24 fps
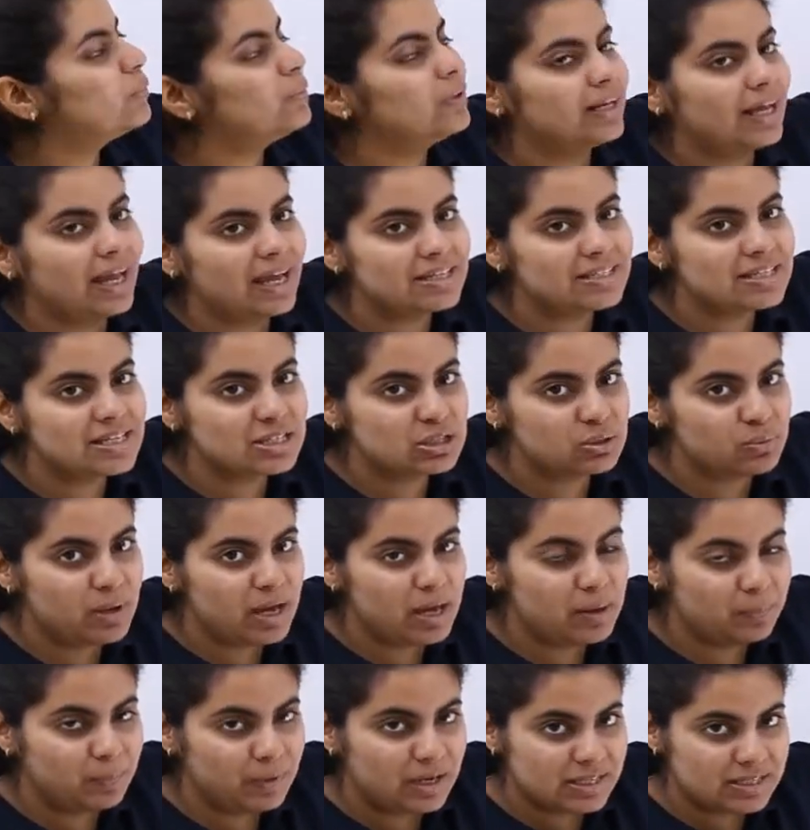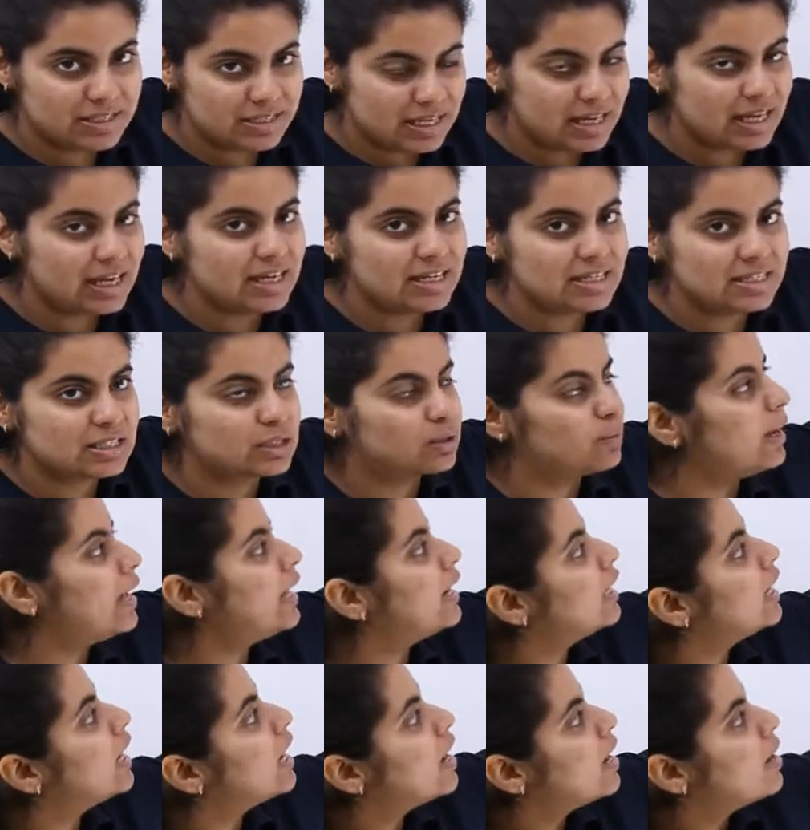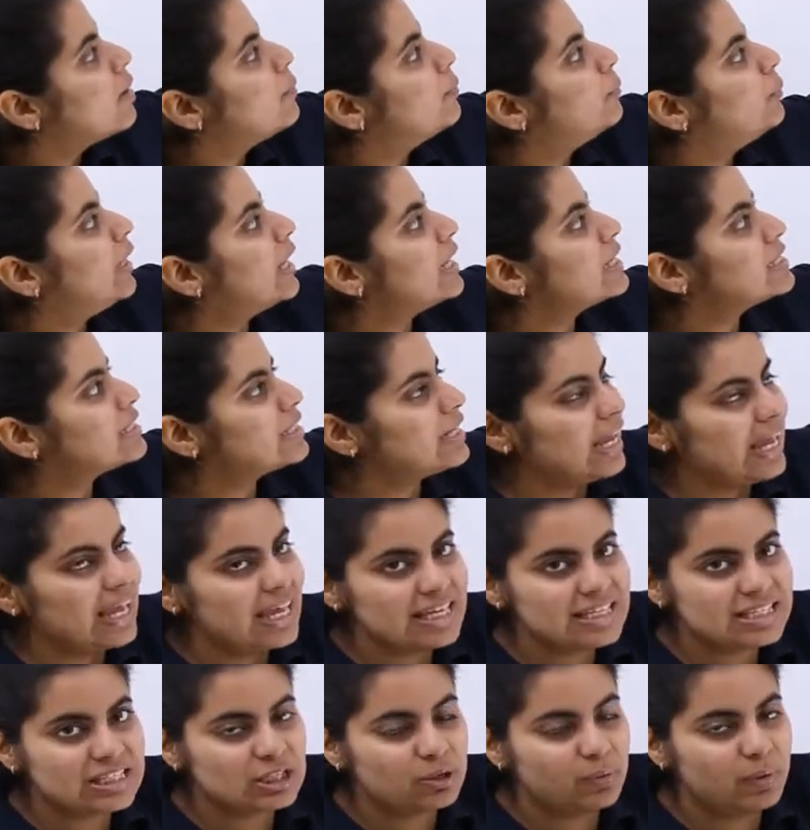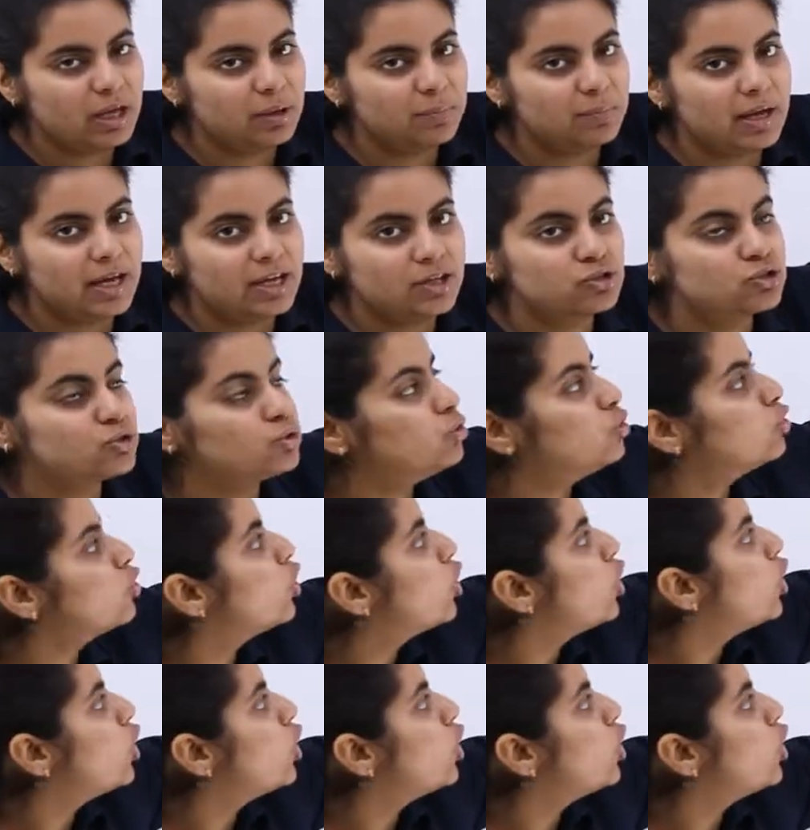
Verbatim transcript: root x square plus a square plus a square by 2